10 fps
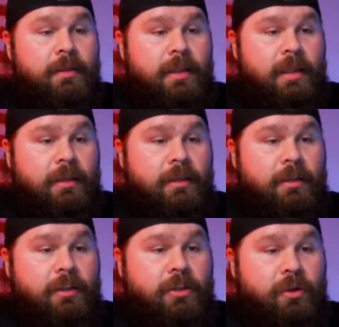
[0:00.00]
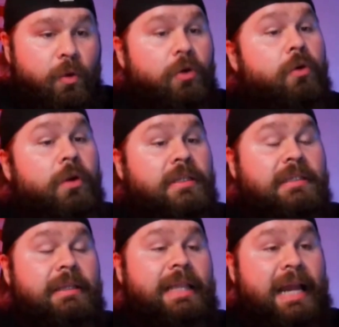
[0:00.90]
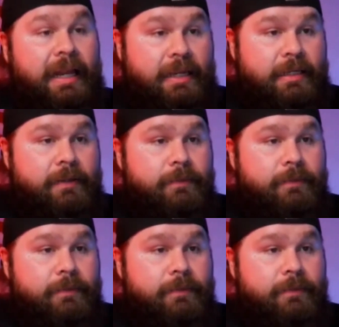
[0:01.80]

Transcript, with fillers: that you're going to like.